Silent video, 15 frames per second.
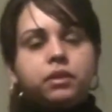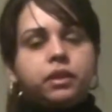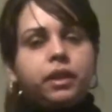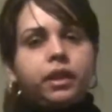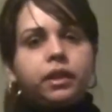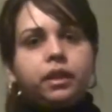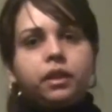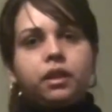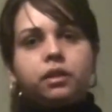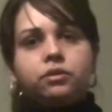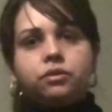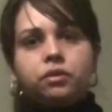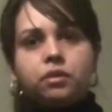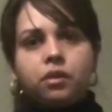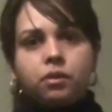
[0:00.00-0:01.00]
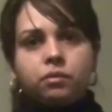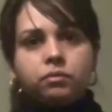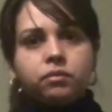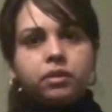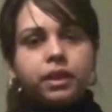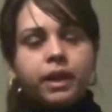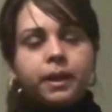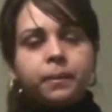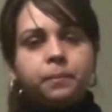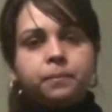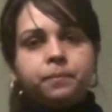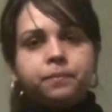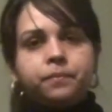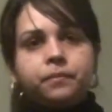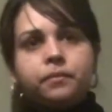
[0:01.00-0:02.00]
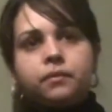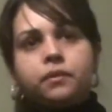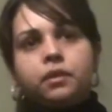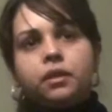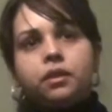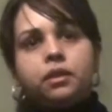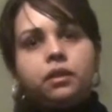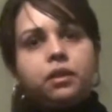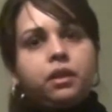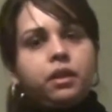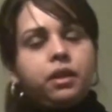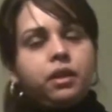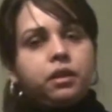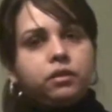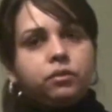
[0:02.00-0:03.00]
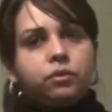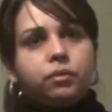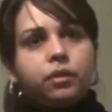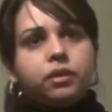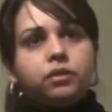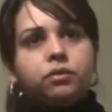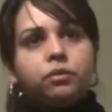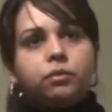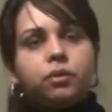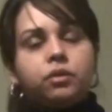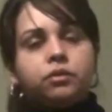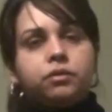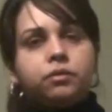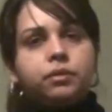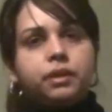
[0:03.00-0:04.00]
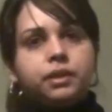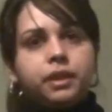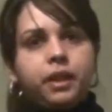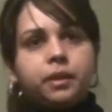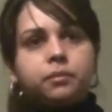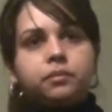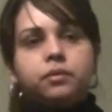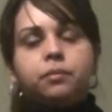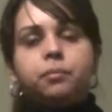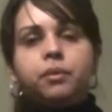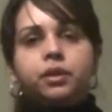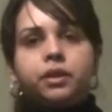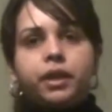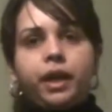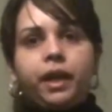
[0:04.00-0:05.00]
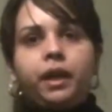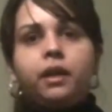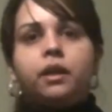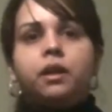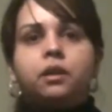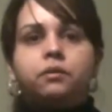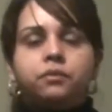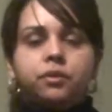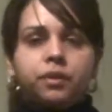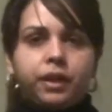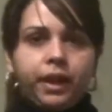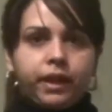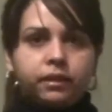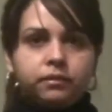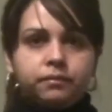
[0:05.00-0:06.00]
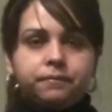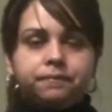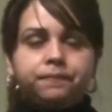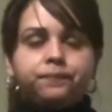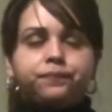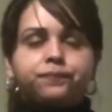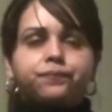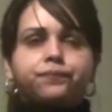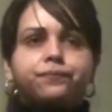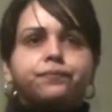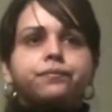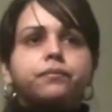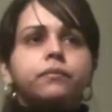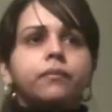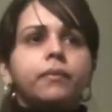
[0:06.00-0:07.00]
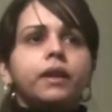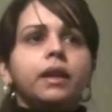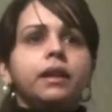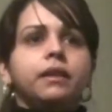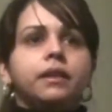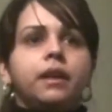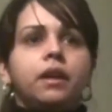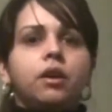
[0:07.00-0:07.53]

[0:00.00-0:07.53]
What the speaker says: Take it at your own time and do it 2 or 3 times per day if you can. The